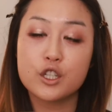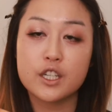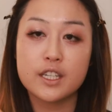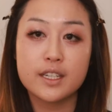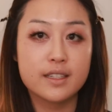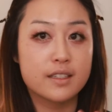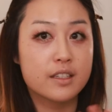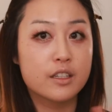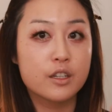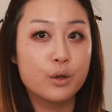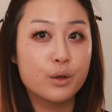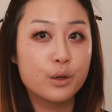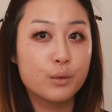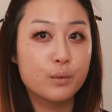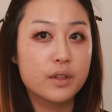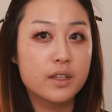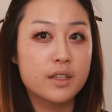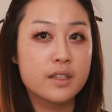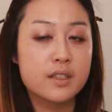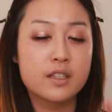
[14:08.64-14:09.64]
she doesn't go in
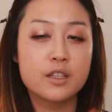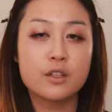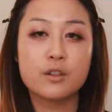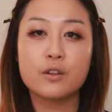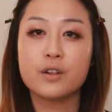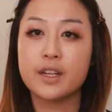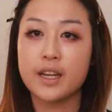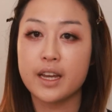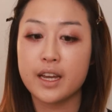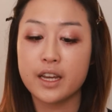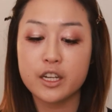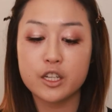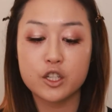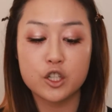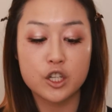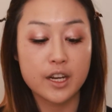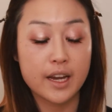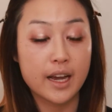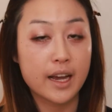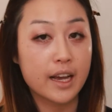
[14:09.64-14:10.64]
with concealer yet.
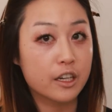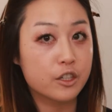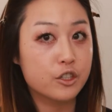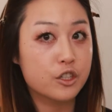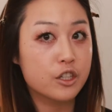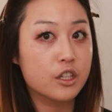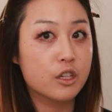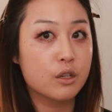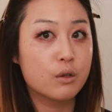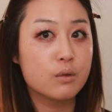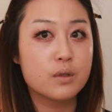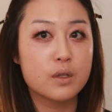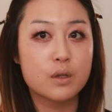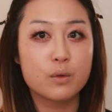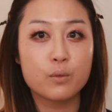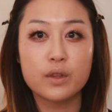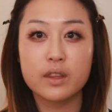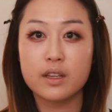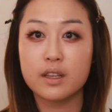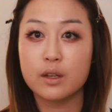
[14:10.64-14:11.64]
She actually goes
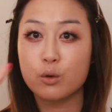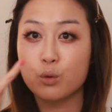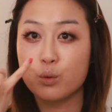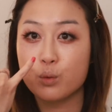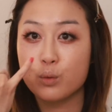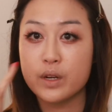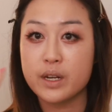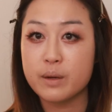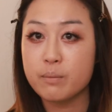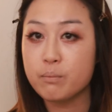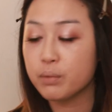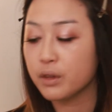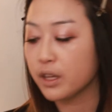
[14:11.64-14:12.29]
in with a cream